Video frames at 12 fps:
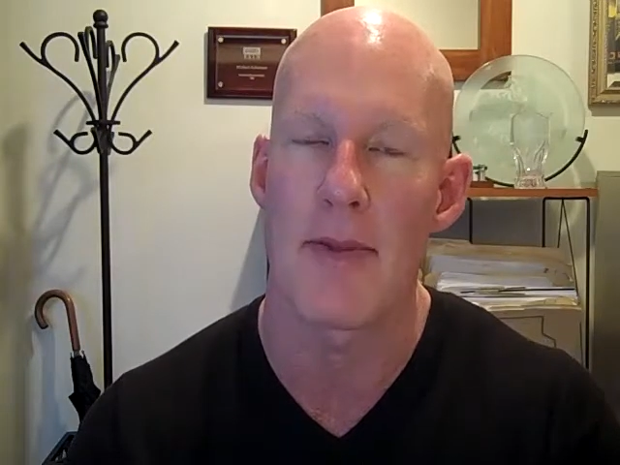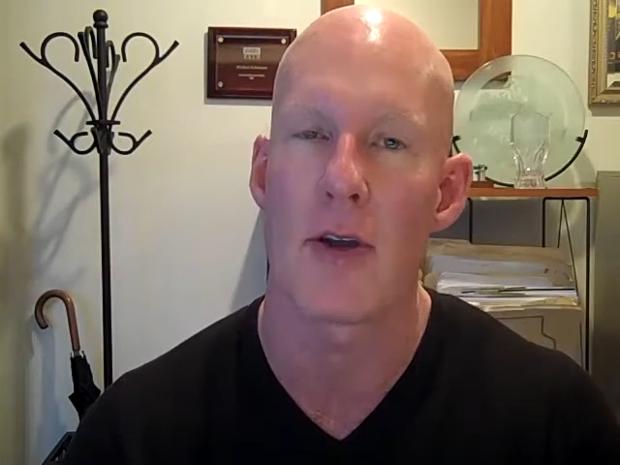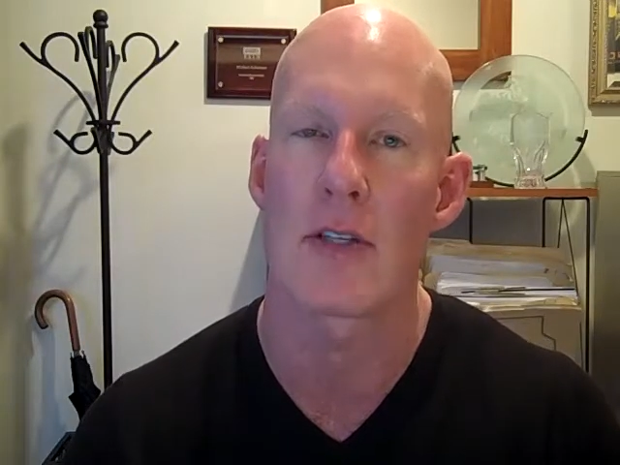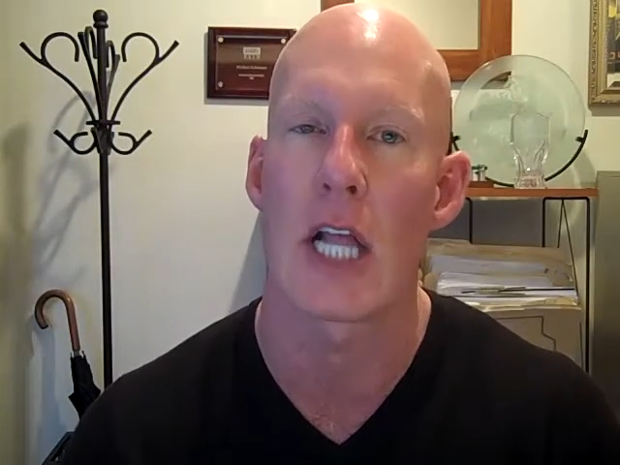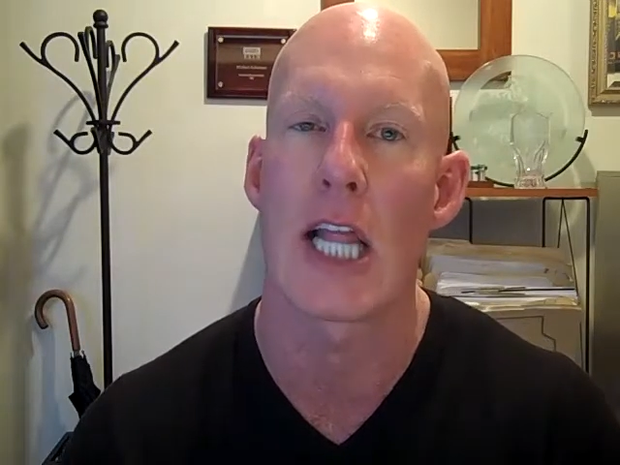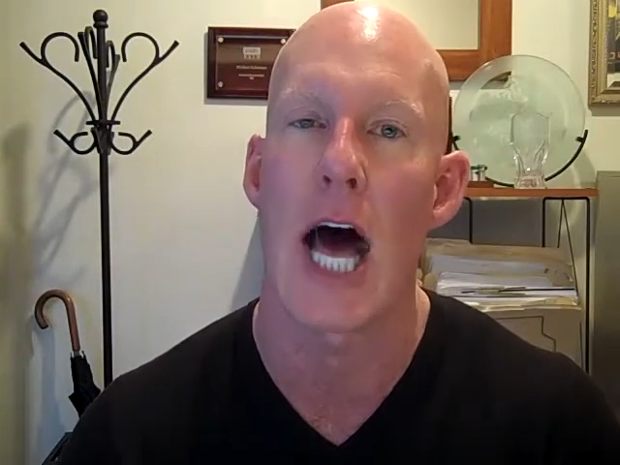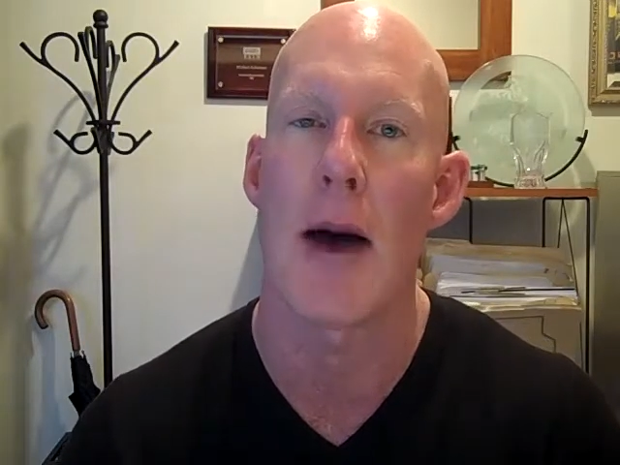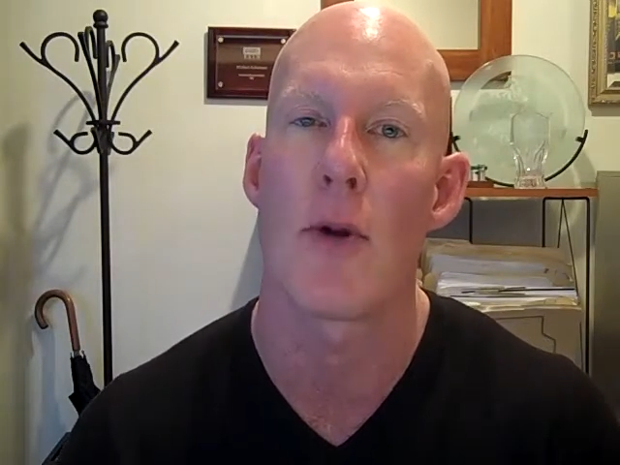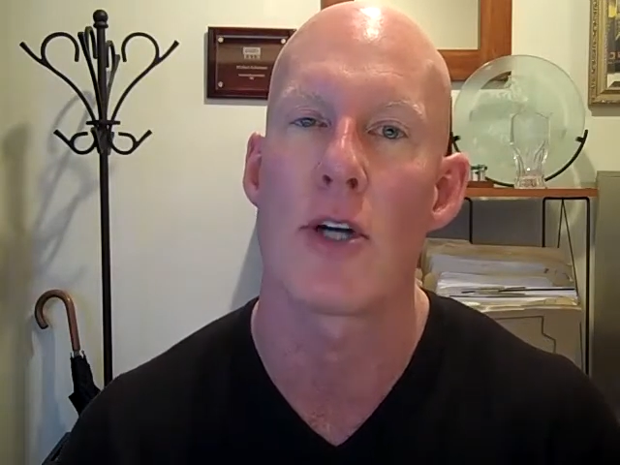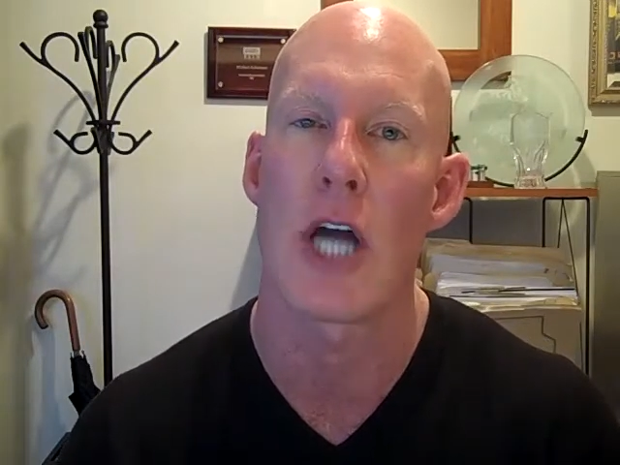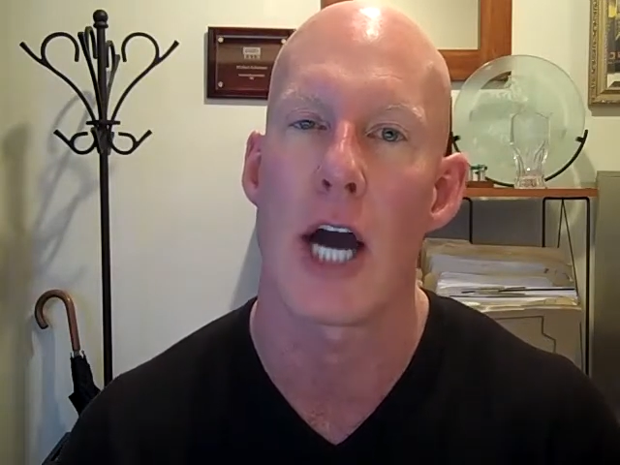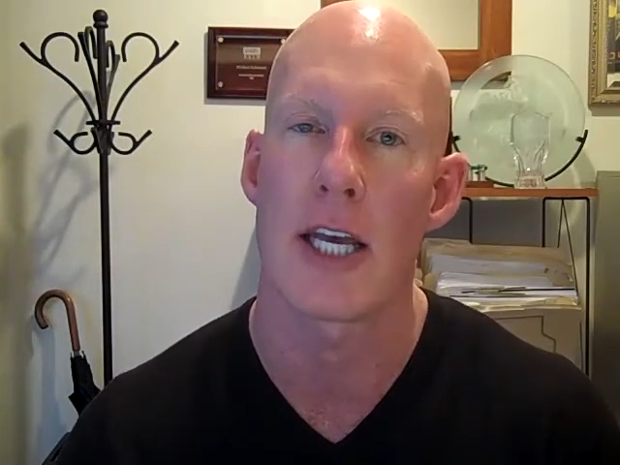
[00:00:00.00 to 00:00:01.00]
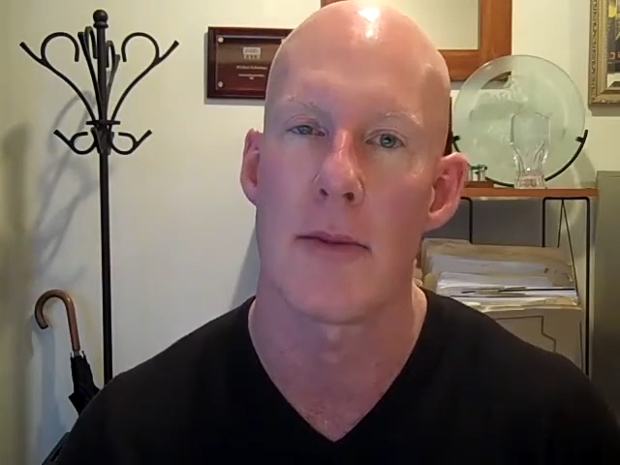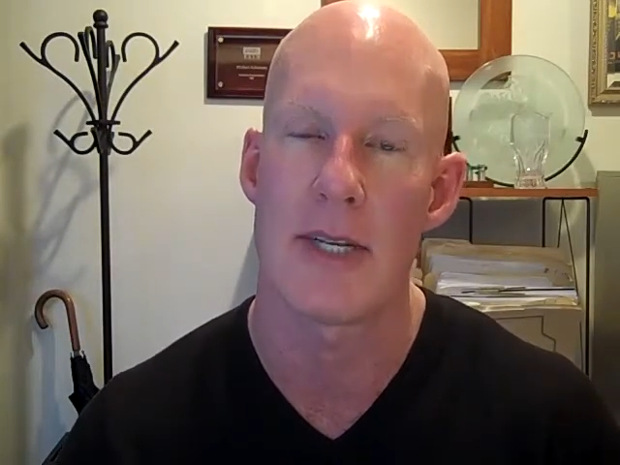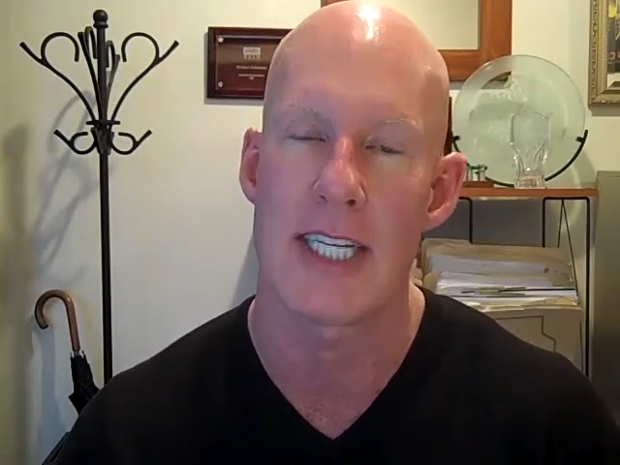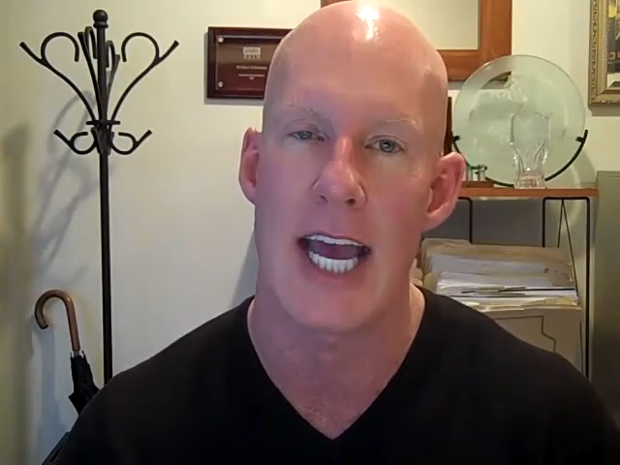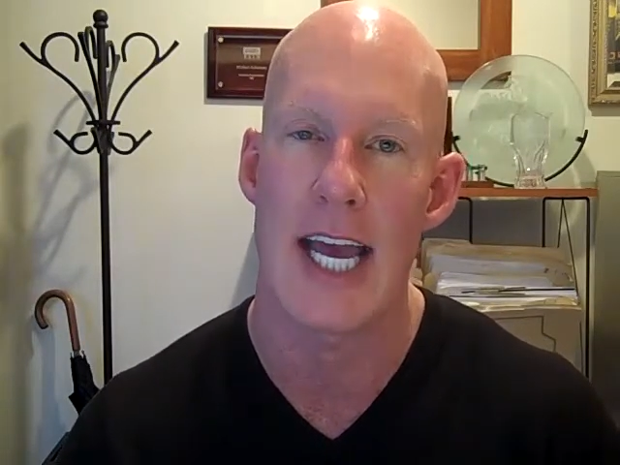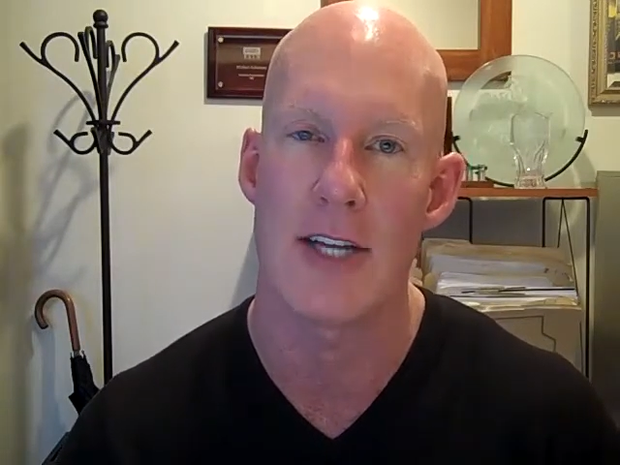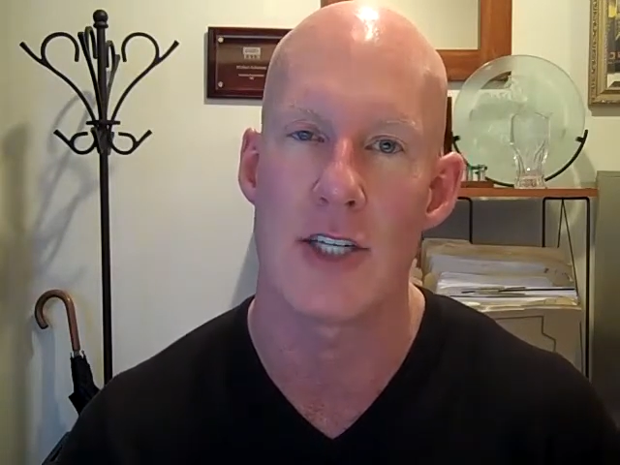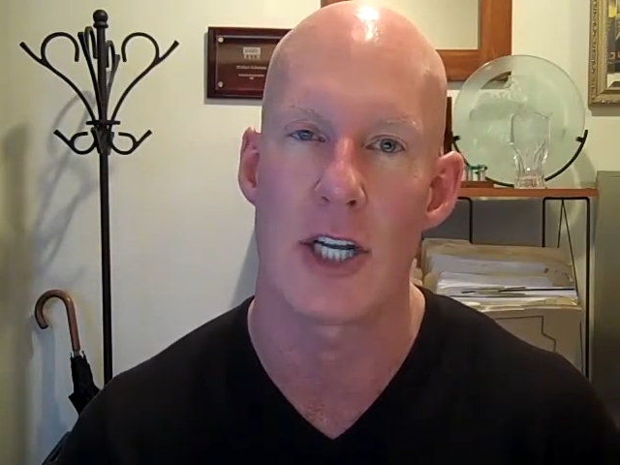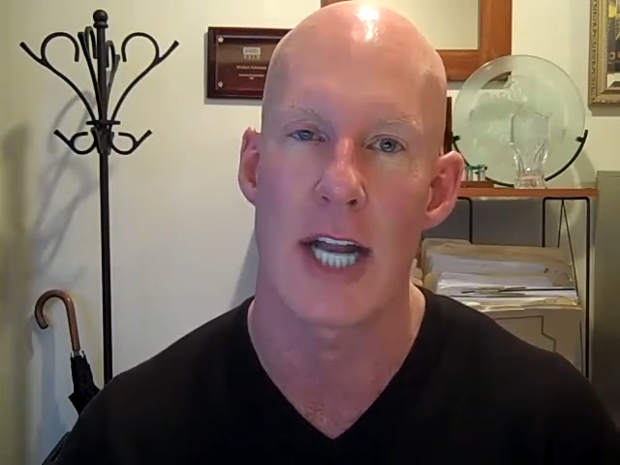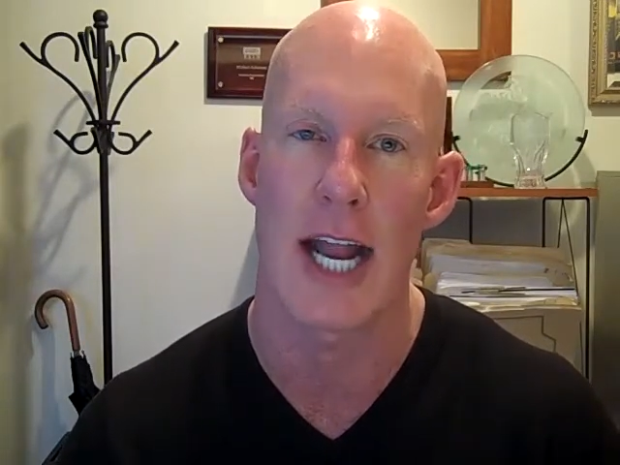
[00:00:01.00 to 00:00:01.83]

but there's a lot more documentation